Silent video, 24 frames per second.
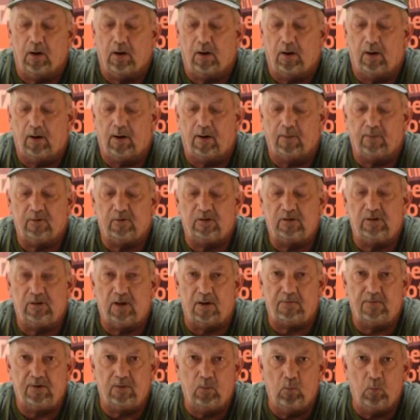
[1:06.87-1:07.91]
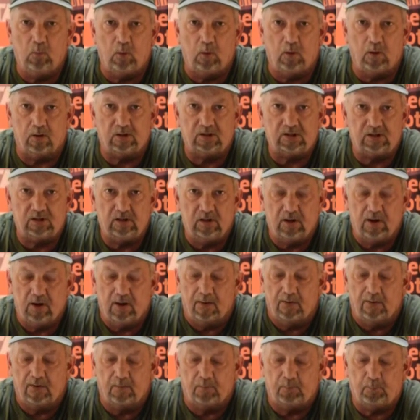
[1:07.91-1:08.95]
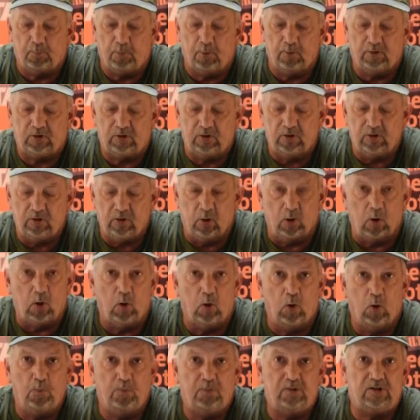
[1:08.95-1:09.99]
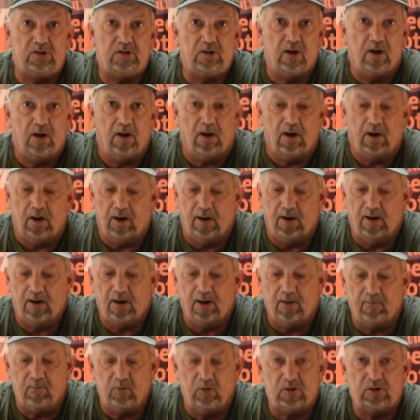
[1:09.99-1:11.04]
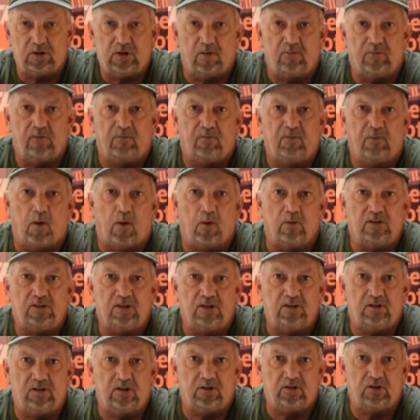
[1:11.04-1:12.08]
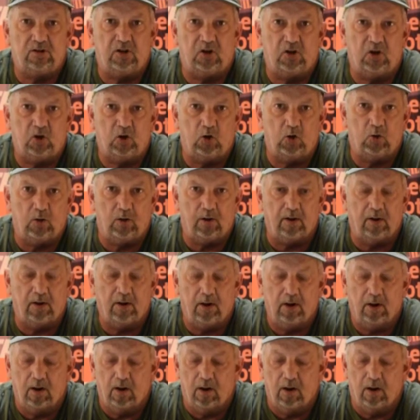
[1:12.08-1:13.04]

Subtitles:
There's nothing worse than putting your hopes and giving yourself a false sense of security